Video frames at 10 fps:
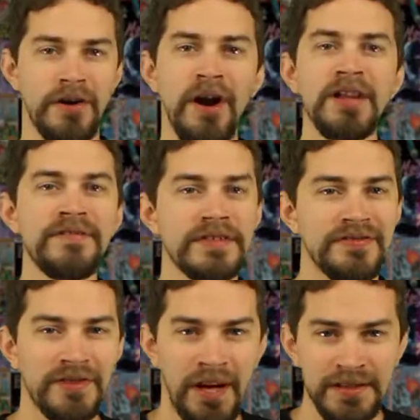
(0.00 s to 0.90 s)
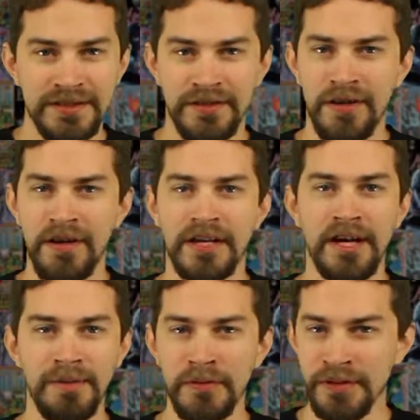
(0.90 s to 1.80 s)
For all of its flaws, there are a
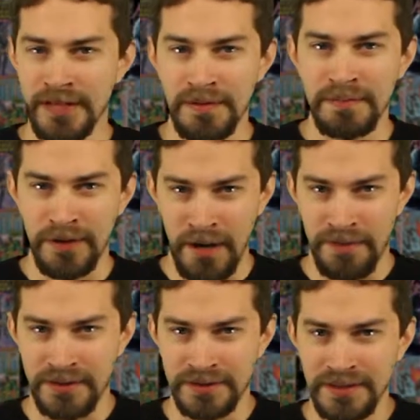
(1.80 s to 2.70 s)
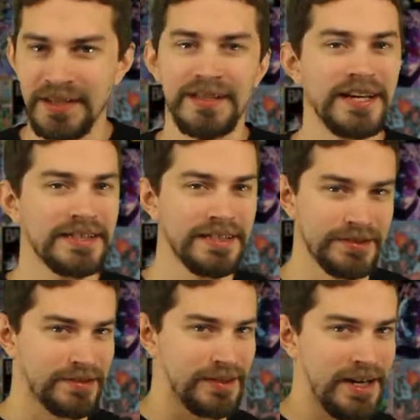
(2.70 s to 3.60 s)
couple reading properties, like these
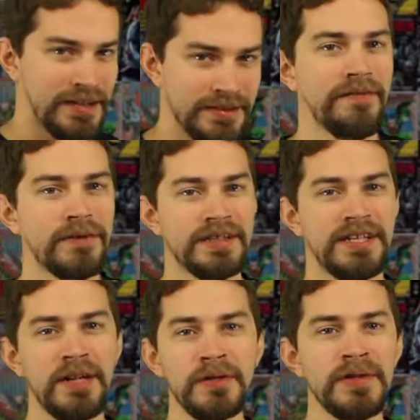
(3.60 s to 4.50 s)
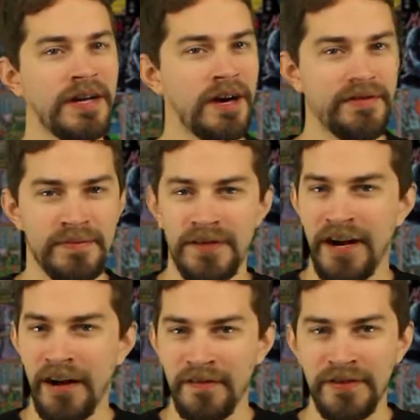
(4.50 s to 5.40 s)
little guys guys. If you can tell who they are from their
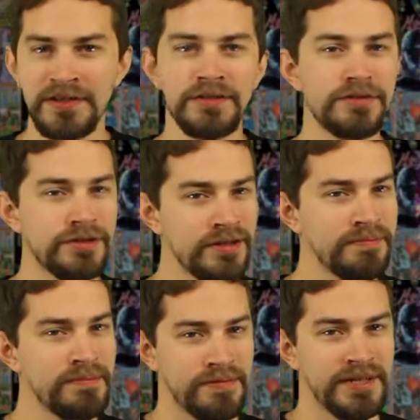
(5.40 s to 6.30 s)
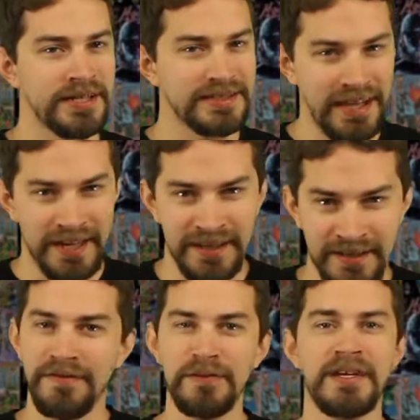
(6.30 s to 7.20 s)
outfits, you should be pretty excited.
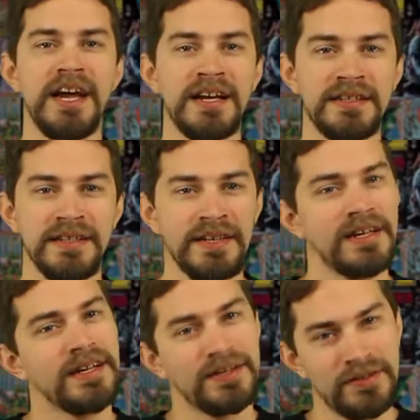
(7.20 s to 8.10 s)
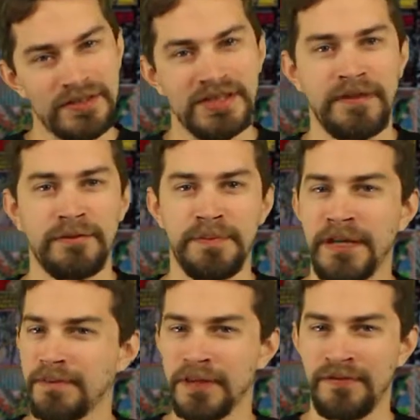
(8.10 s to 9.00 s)
If you can't, You'll just have to pick
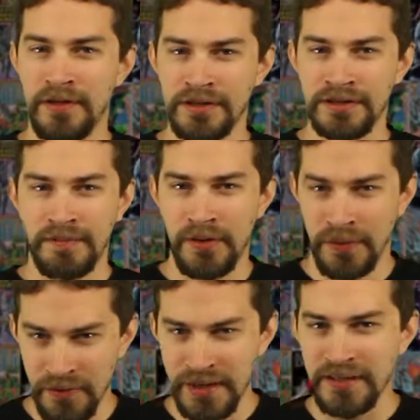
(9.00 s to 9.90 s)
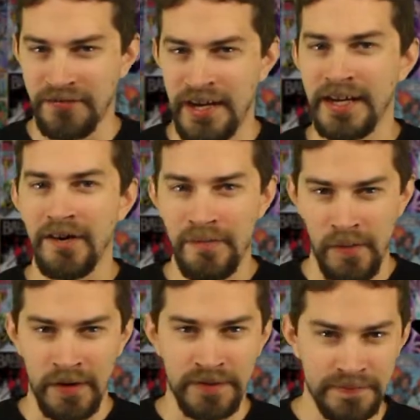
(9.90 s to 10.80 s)
up Convergence number 3 to find out
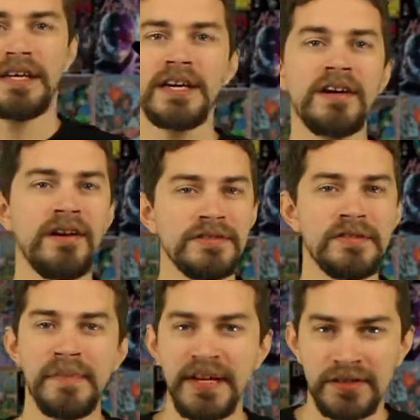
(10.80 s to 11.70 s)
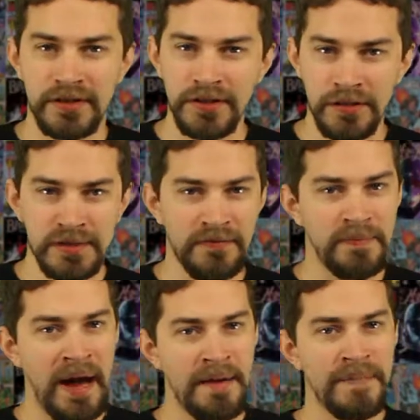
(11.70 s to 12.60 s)
more. King also makes good use of
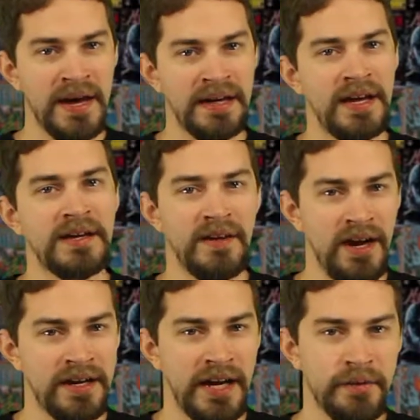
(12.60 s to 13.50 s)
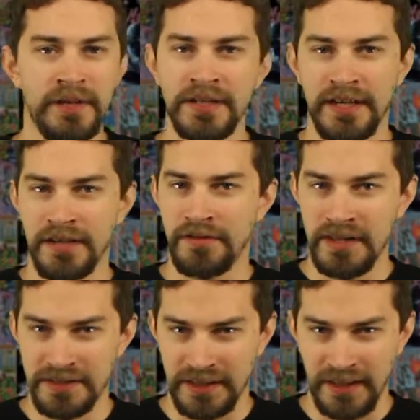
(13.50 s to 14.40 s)
Batman and not Nightwing Dick
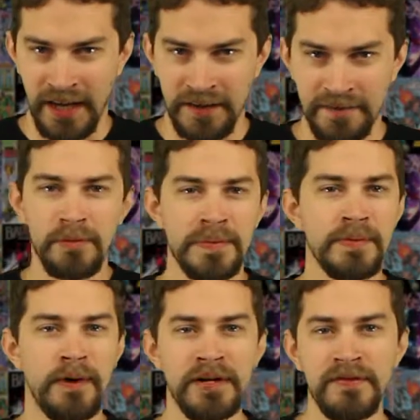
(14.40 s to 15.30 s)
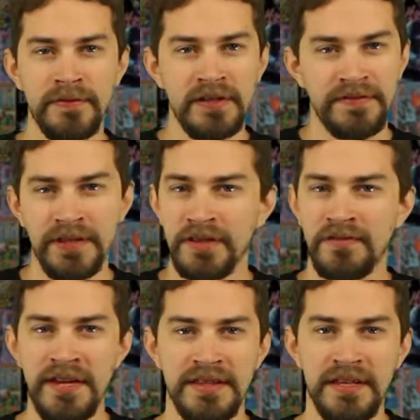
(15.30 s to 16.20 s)
Grayson again. It would be wonderful if he could
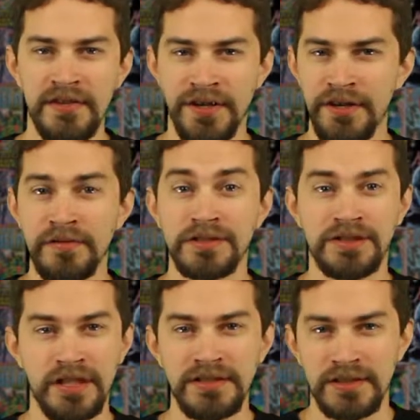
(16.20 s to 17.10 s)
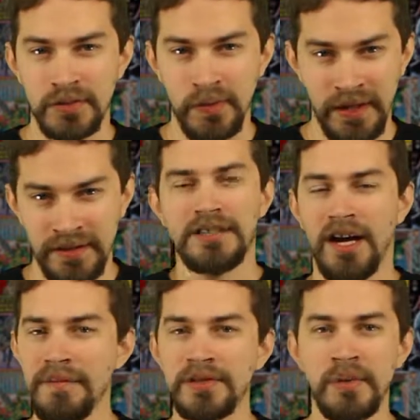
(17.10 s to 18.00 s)
write the other heroes just as well.
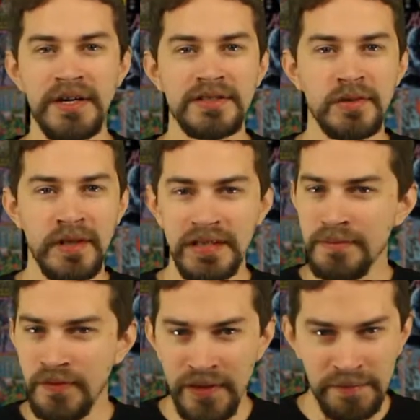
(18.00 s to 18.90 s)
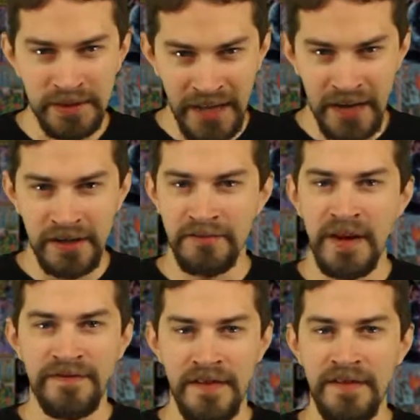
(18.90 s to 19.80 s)
Thomas Wayne is quickly moving up the ladder of
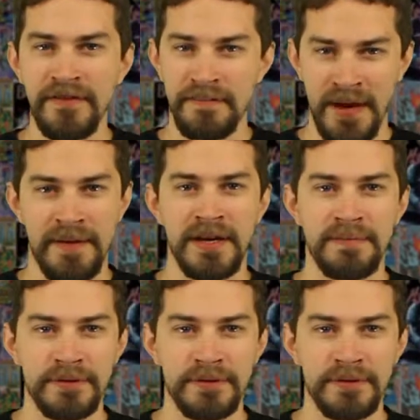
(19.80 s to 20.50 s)
my favorite Batman